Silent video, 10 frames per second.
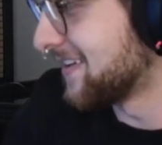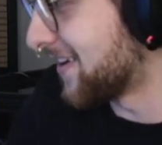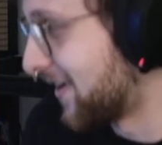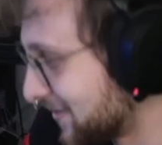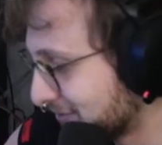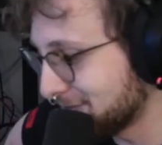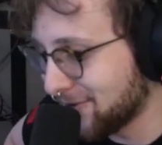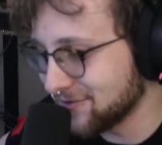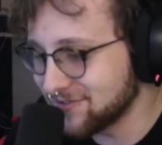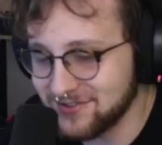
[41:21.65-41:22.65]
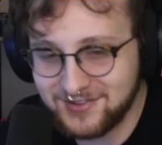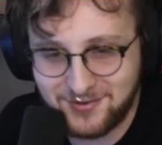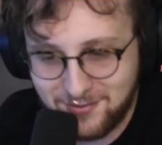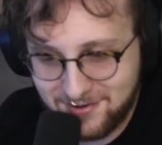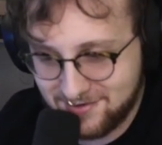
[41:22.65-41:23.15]
Gone from all the
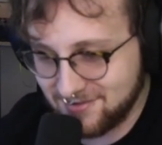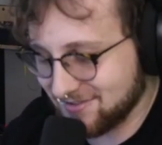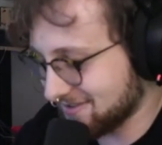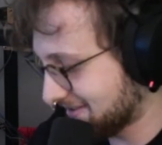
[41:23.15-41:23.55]
Discords.